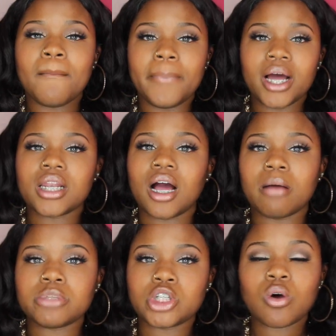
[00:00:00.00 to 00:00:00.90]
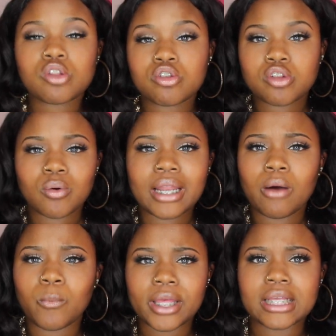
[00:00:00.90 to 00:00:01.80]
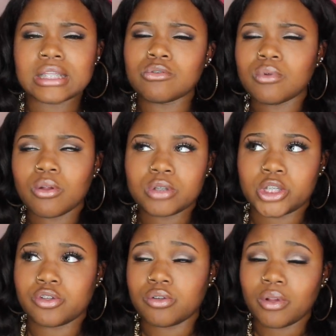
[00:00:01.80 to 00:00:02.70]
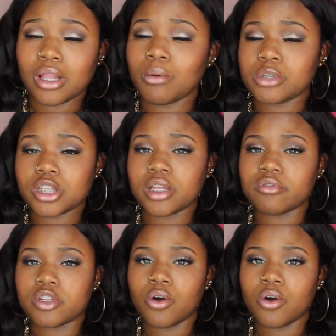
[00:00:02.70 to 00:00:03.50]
But she also sewed down wigs and do closures and all that whole stuff.